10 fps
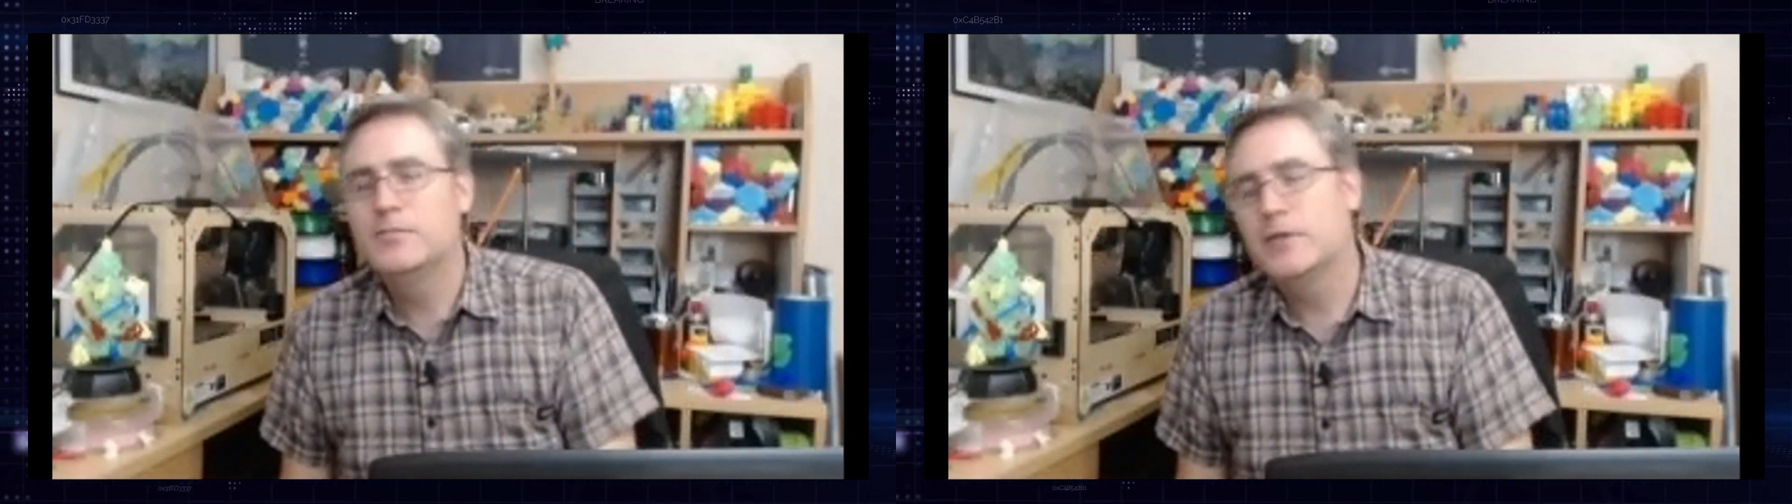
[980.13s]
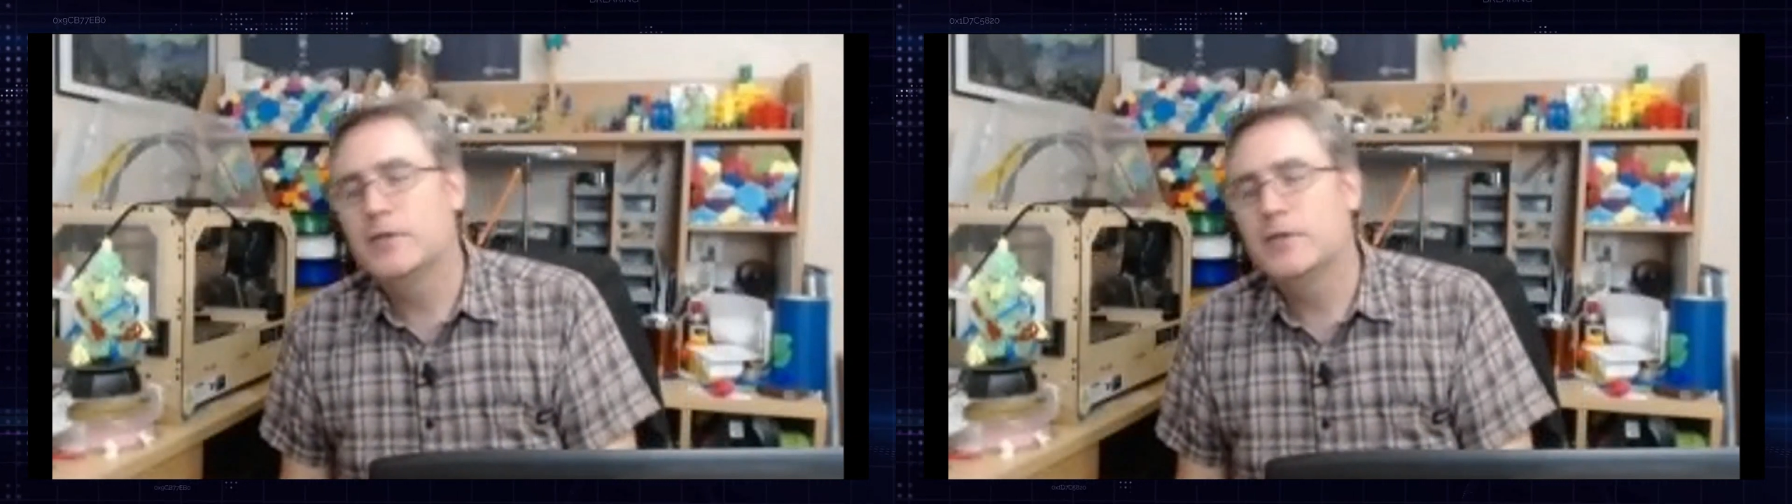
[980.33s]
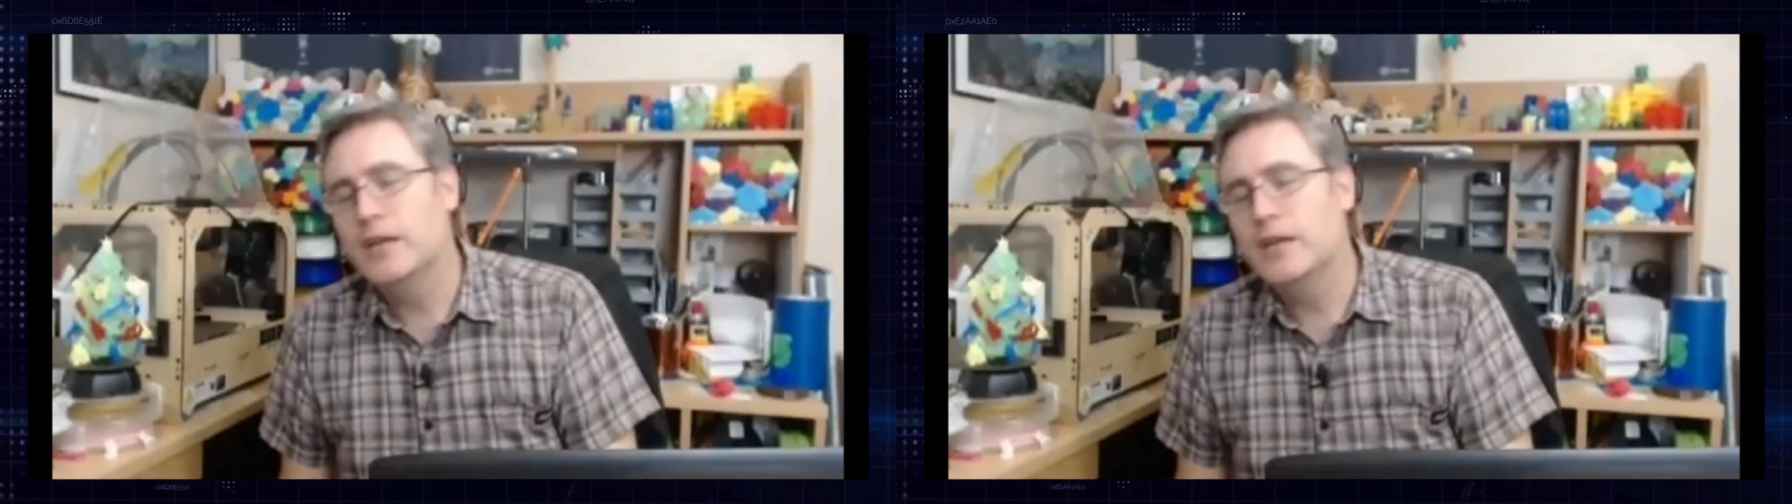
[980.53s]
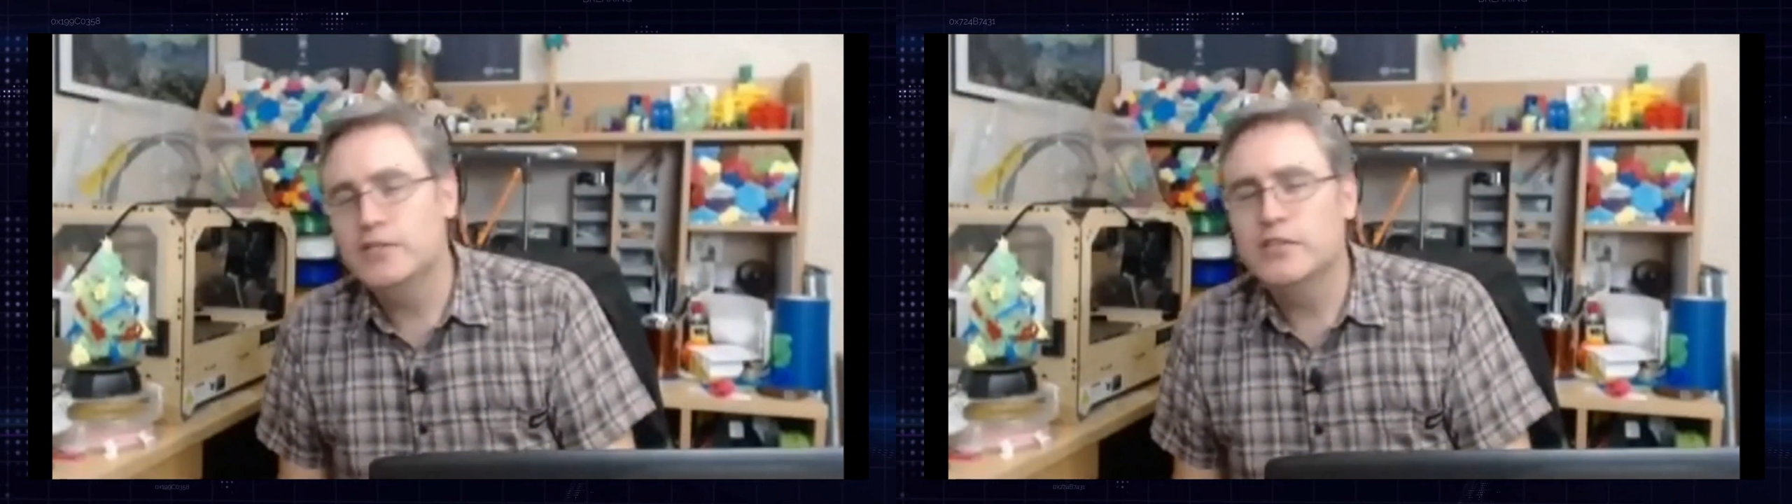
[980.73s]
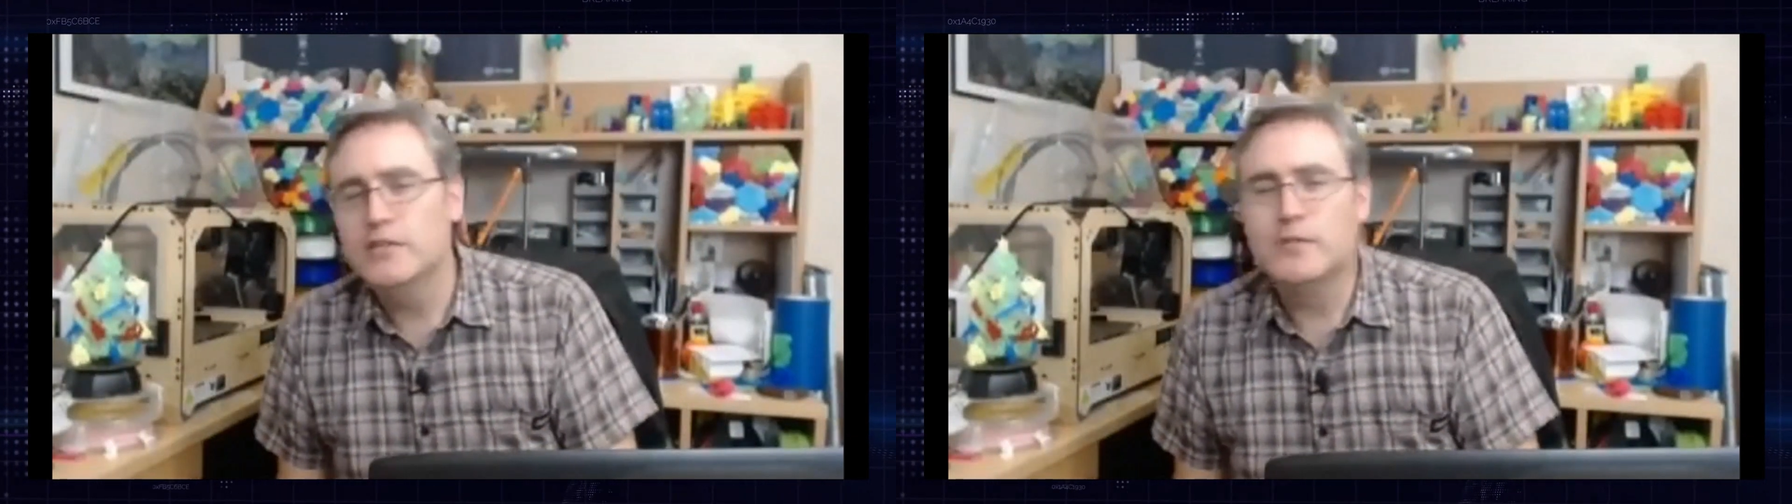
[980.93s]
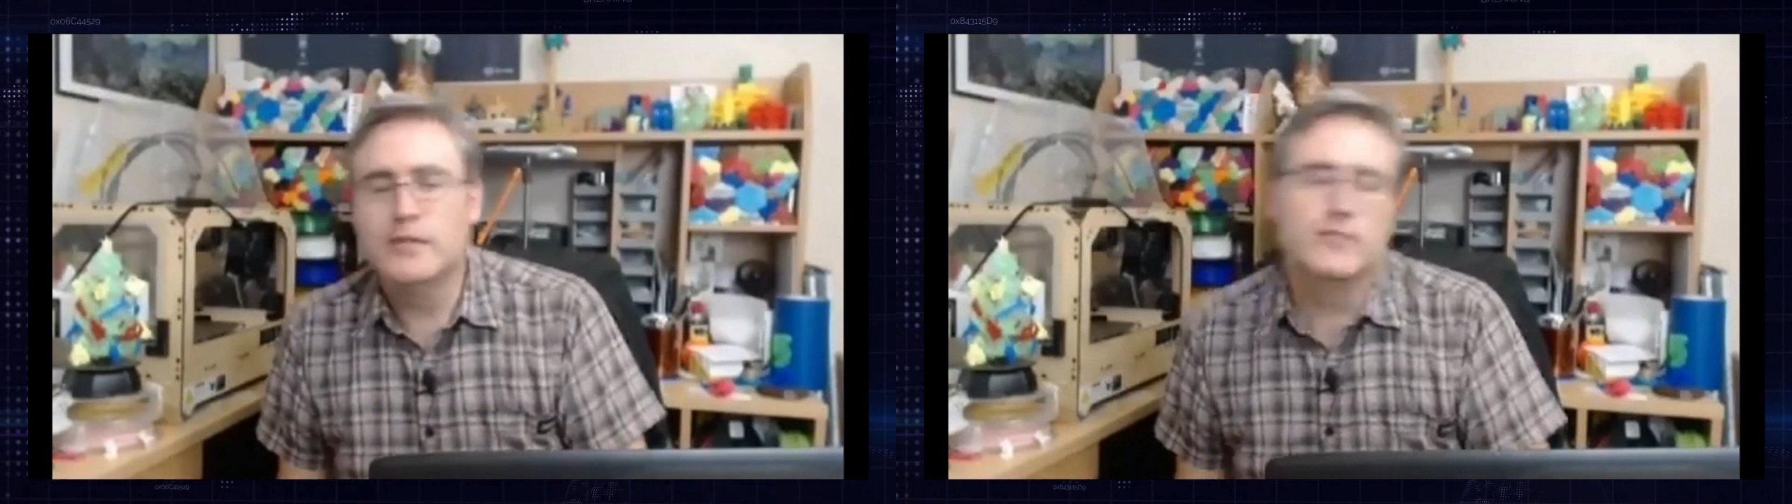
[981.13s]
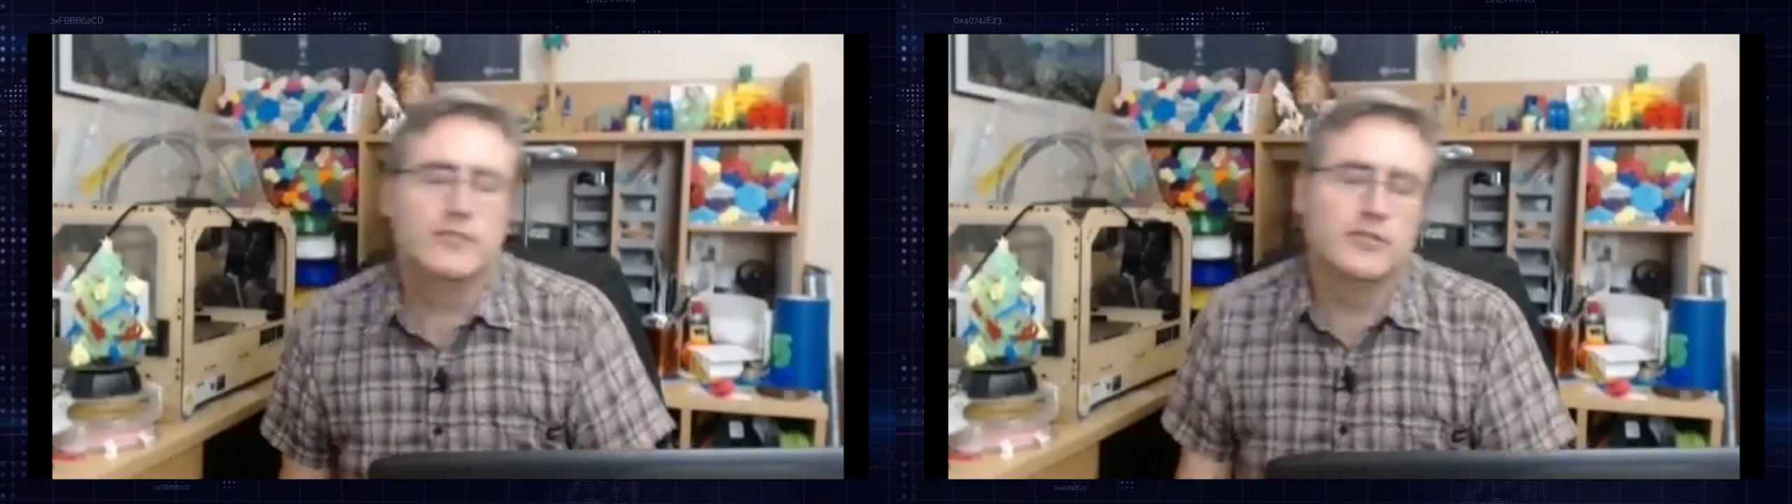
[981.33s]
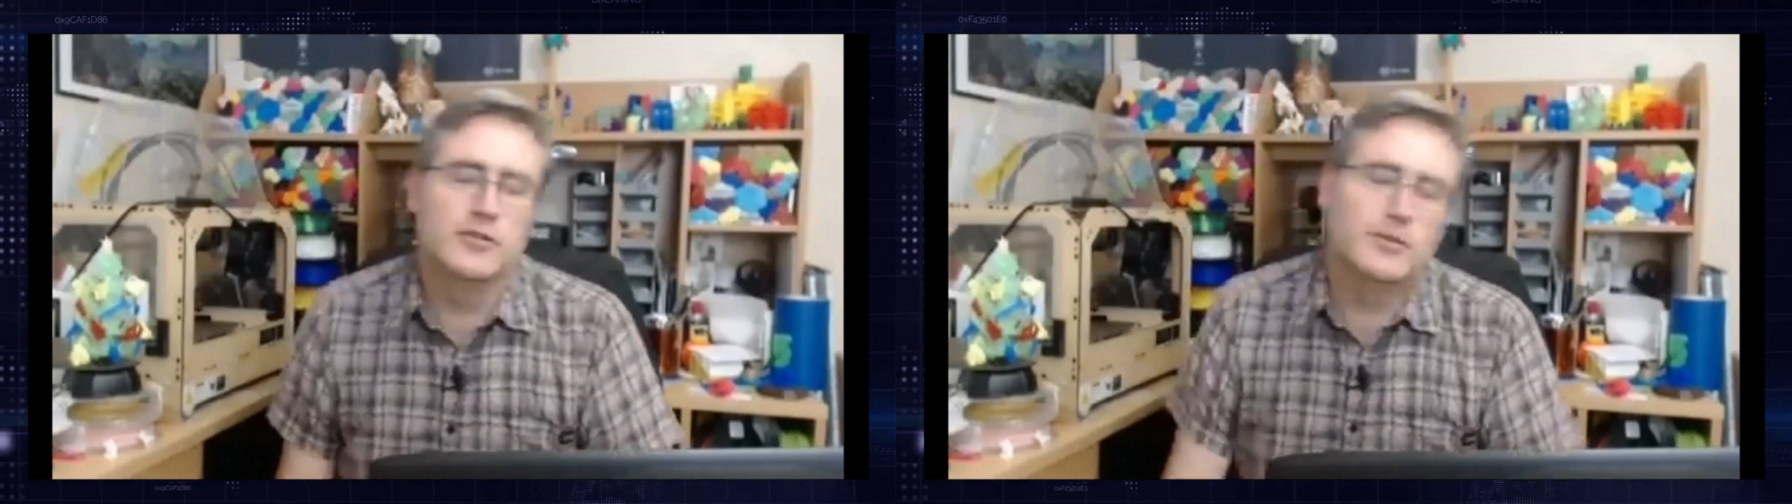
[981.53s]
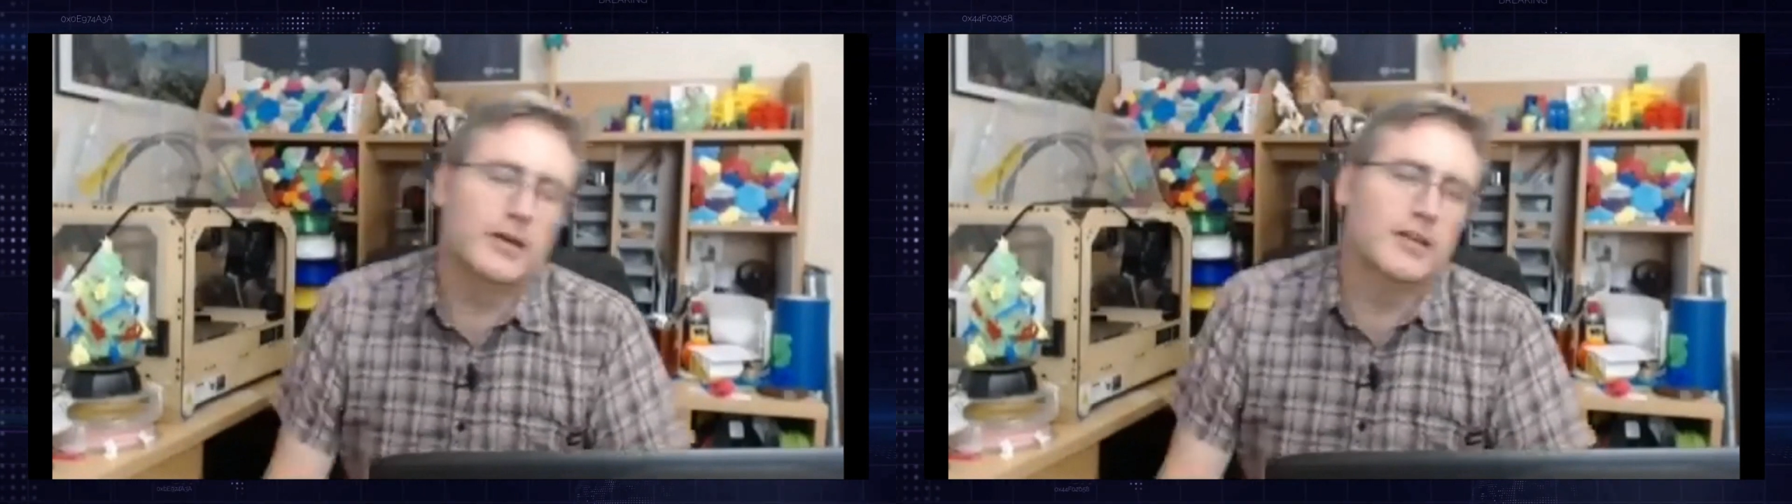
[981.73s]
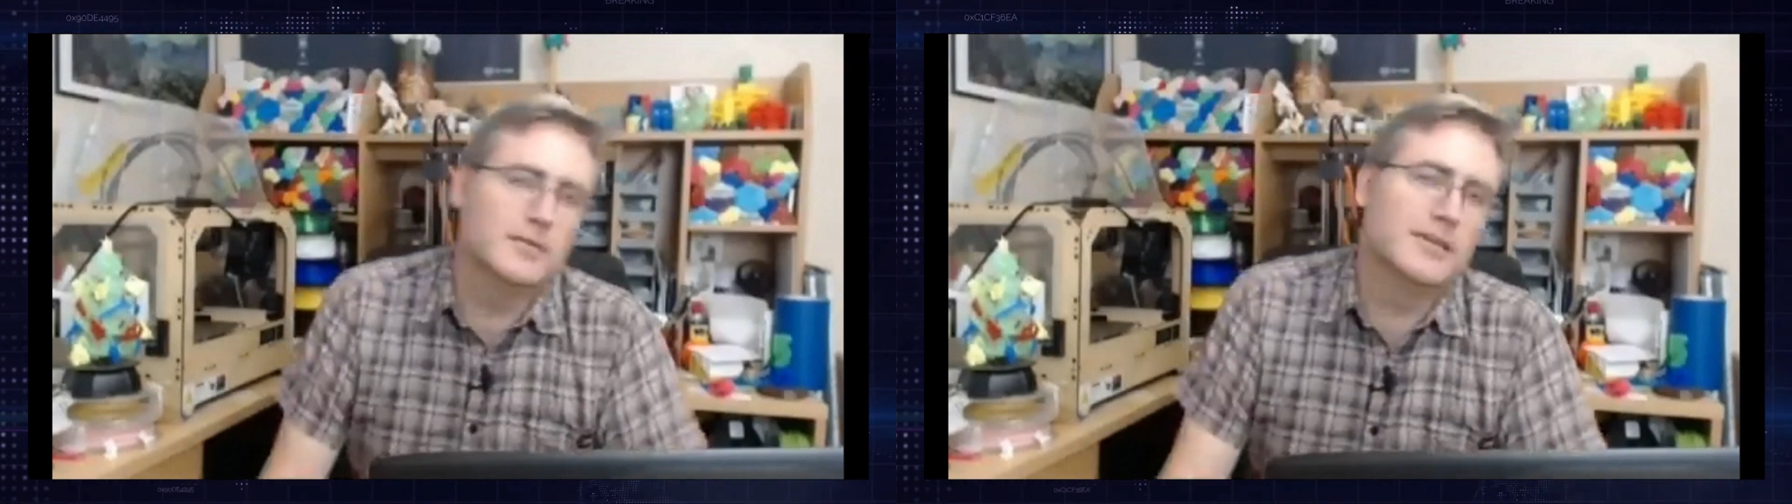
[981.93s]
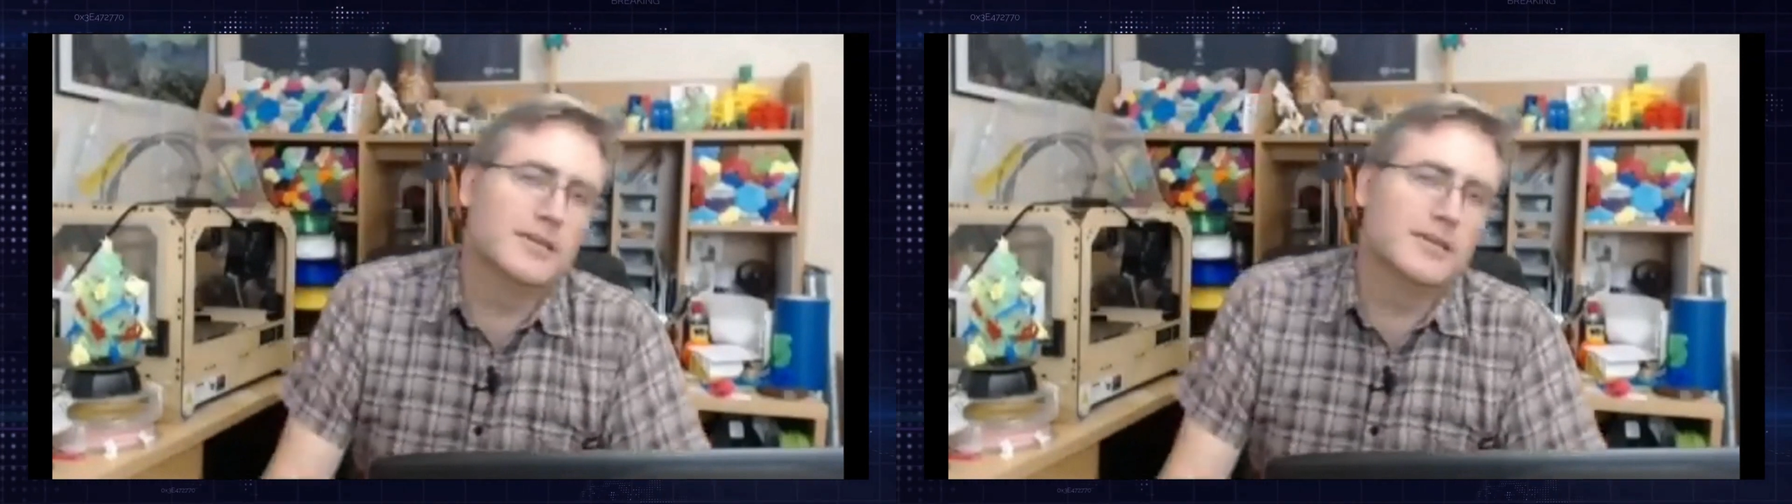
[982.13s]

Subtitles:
but I cheated by doing low poly by cutting